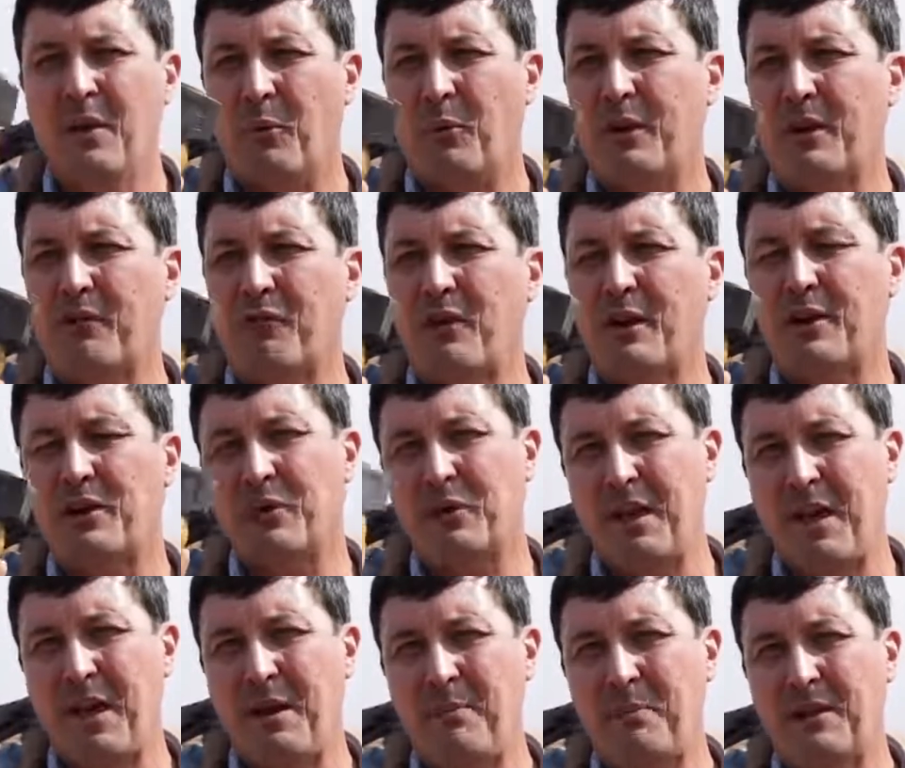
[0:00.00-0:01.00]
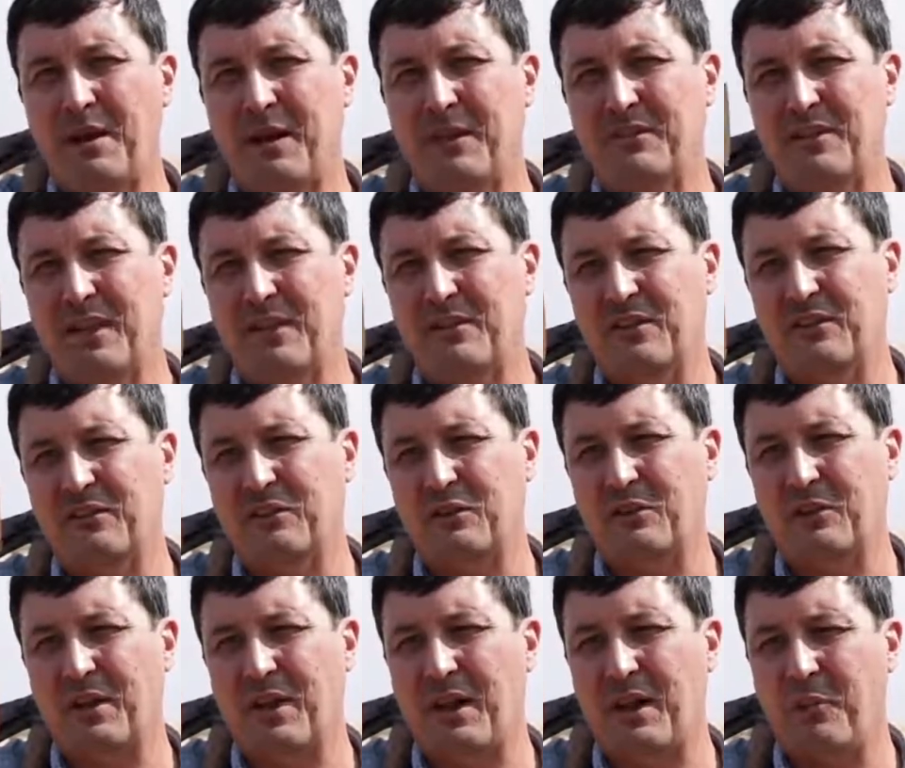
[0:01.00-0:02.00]
Whenever I go camping, I take this
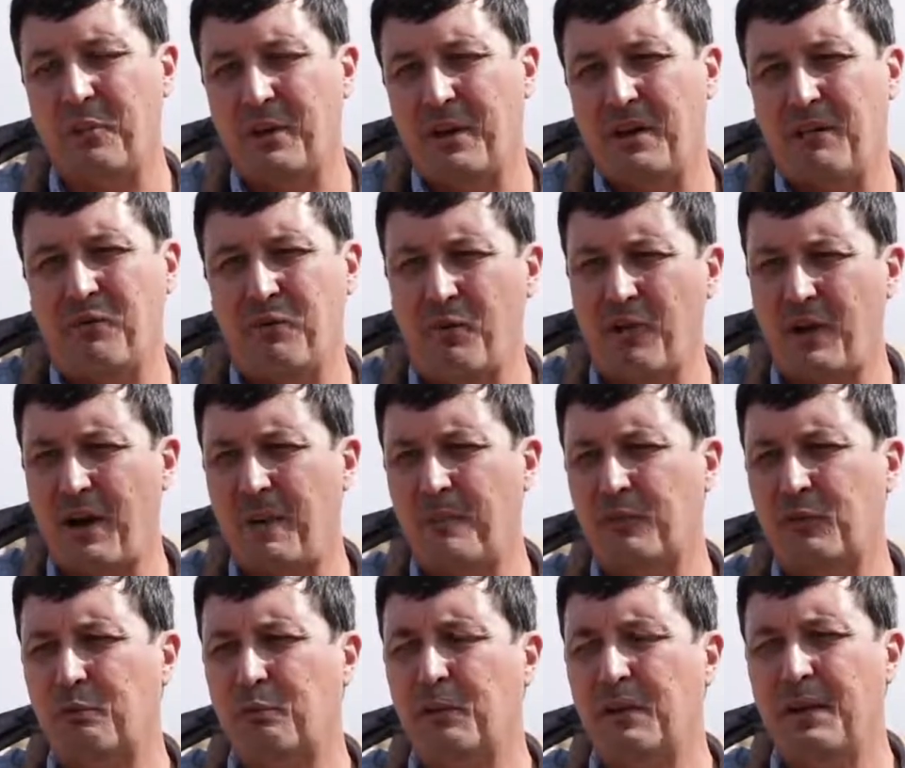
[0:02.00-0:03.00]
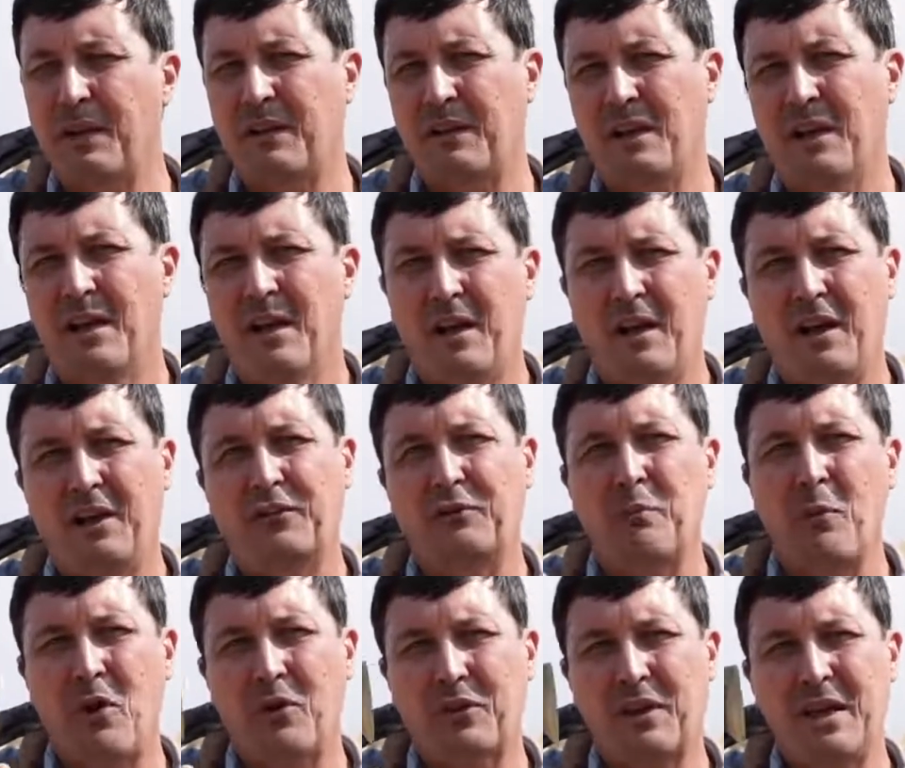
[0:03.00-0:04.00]
little guy. Whenever I'm splitting a
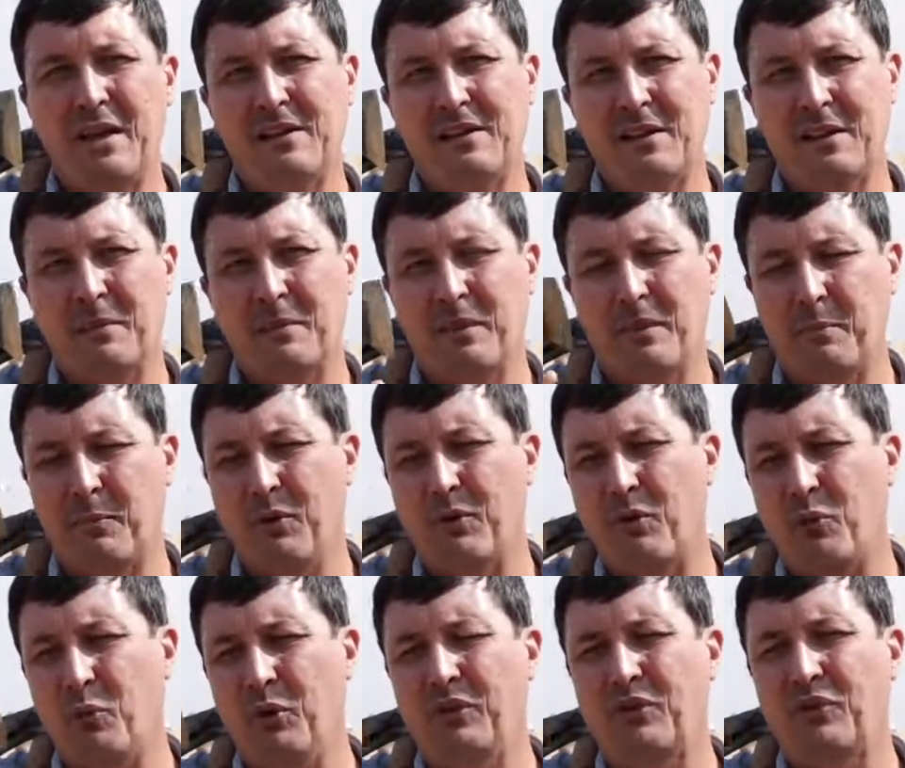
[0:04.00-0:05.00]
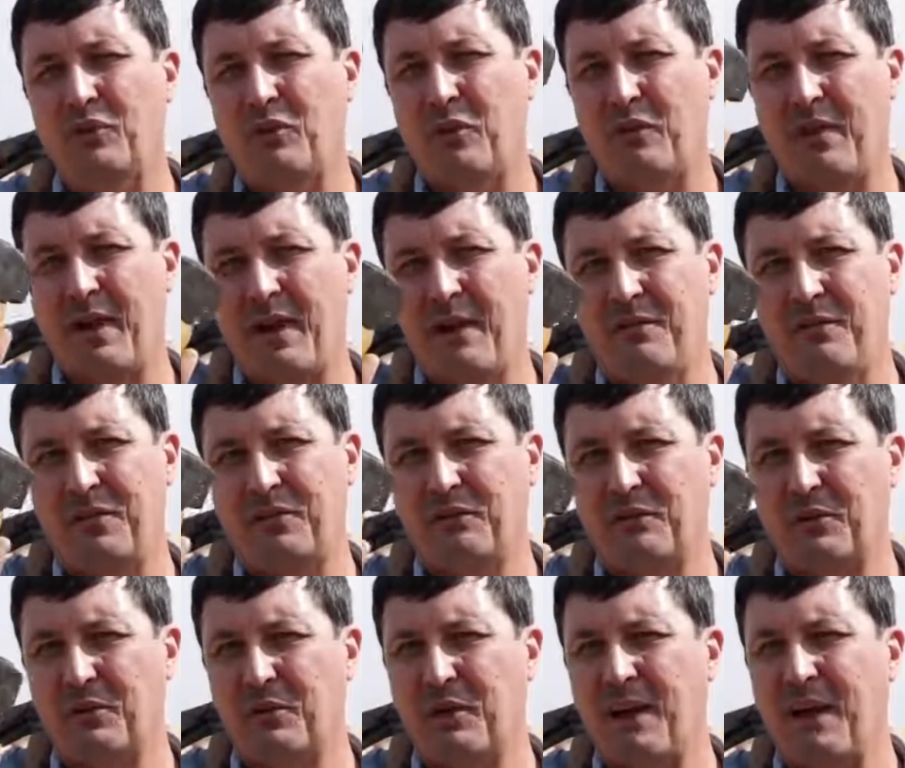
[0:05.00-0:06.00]
small kindling with a wood stove, I have this
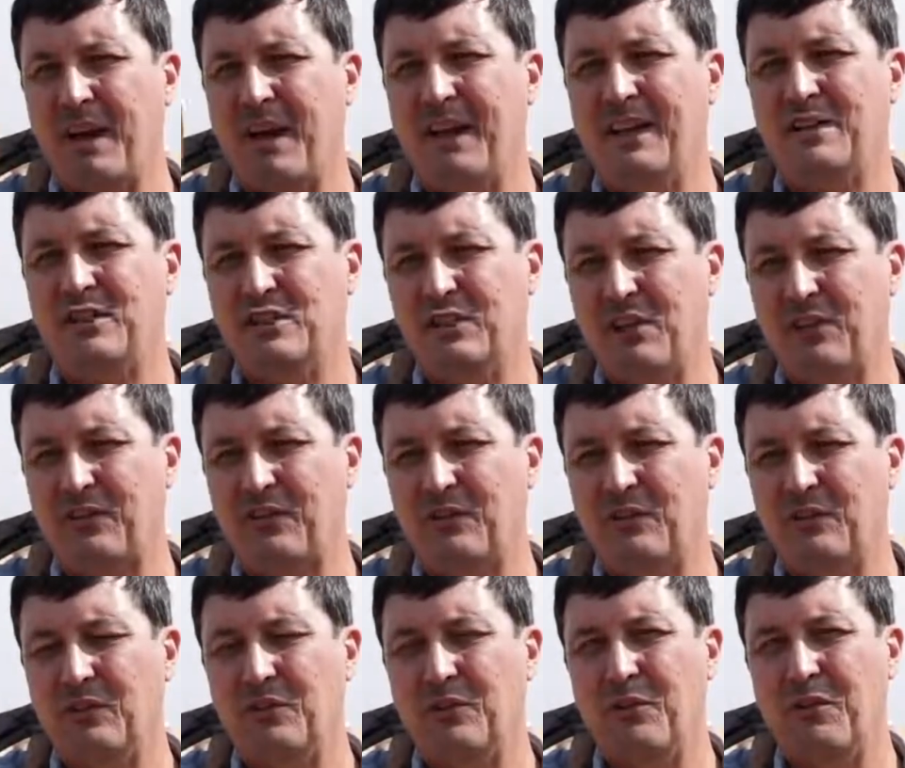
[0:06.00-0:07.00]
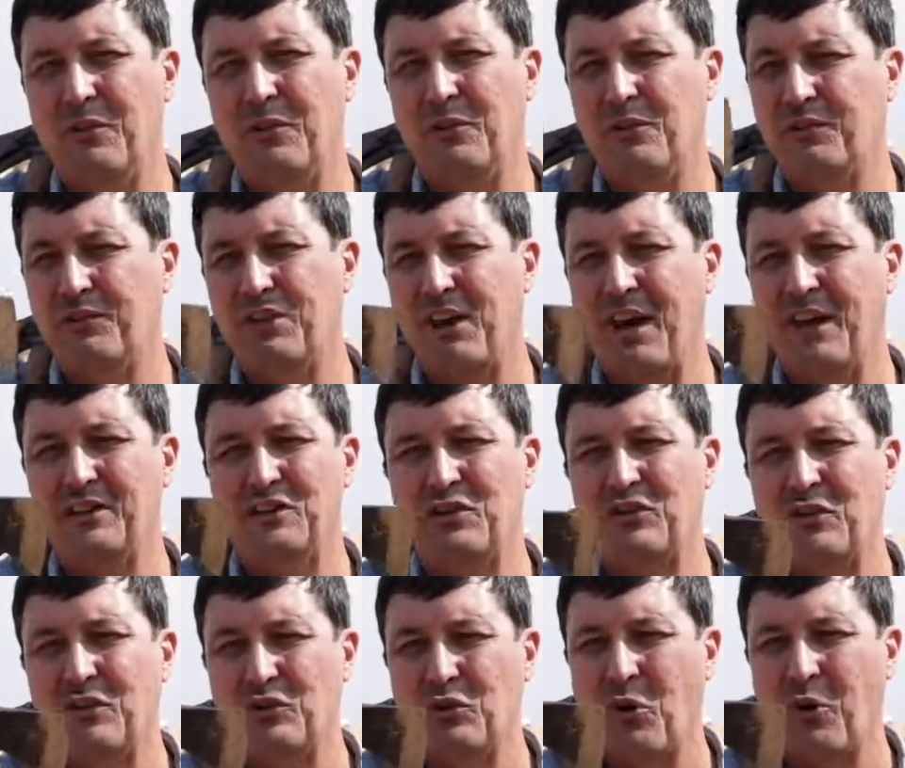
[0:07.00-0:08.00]
little guy. I just
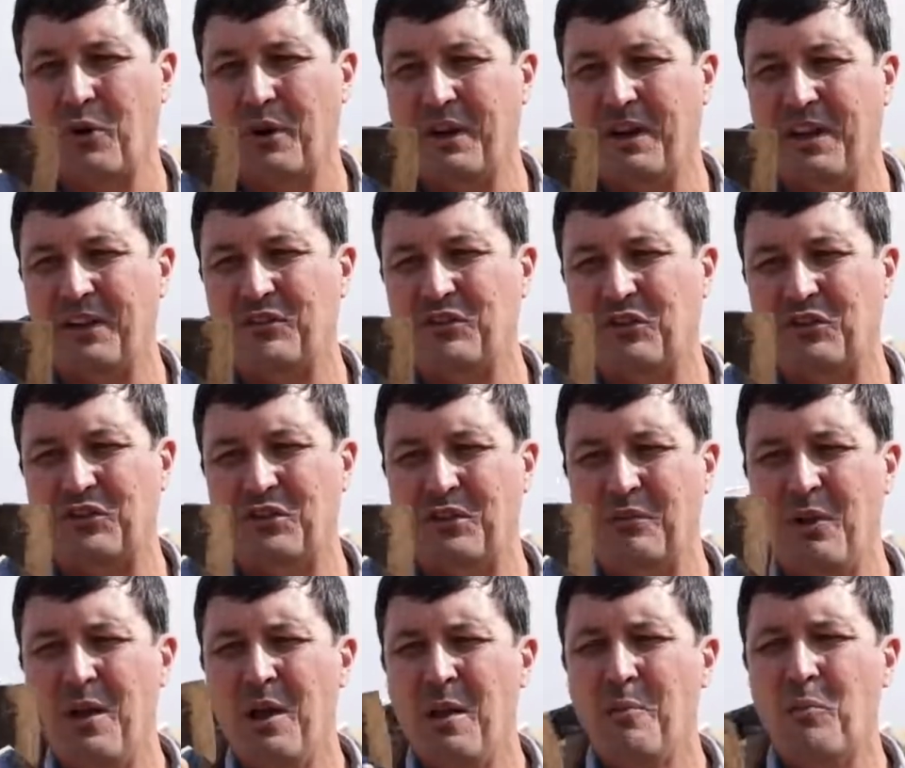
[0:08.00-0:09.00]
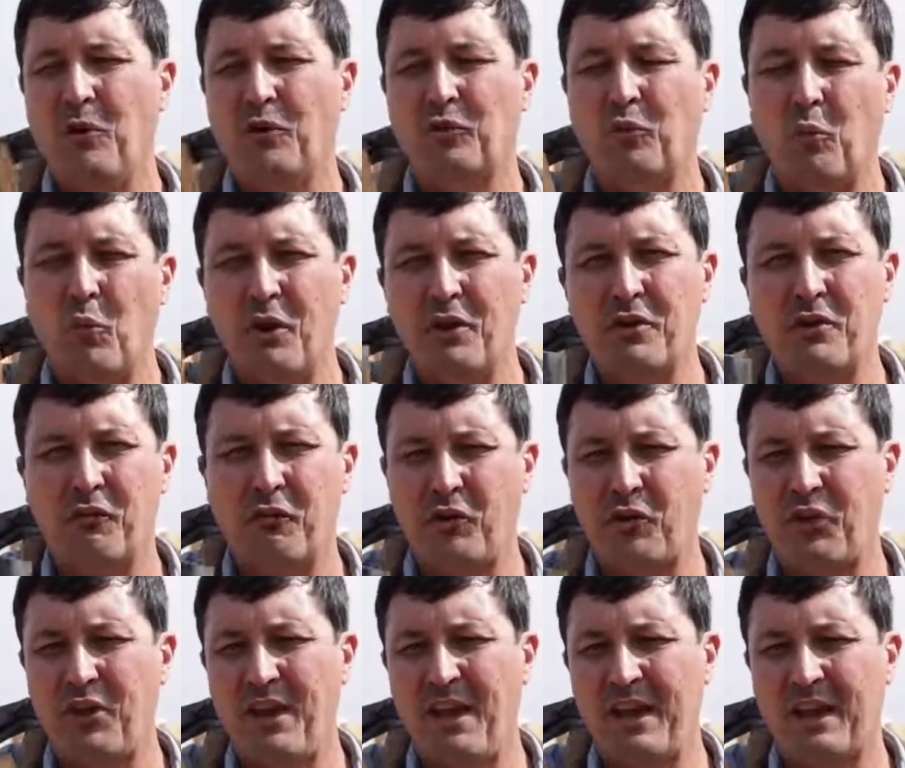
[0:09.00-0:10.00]
adore it. It's just the most
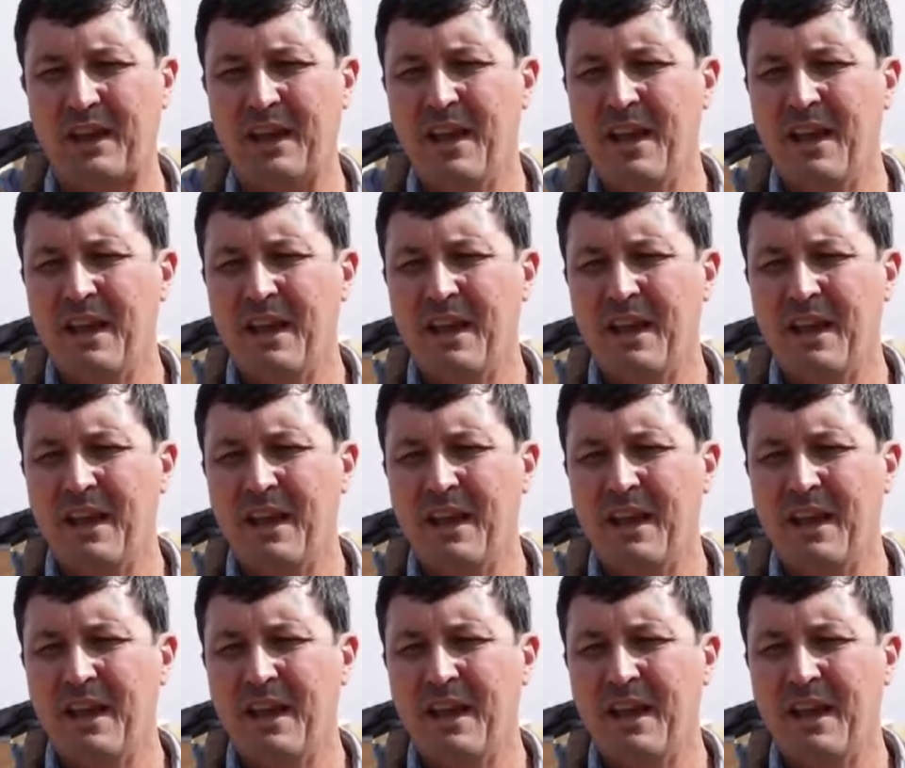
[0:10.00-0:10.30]
wonderful thing.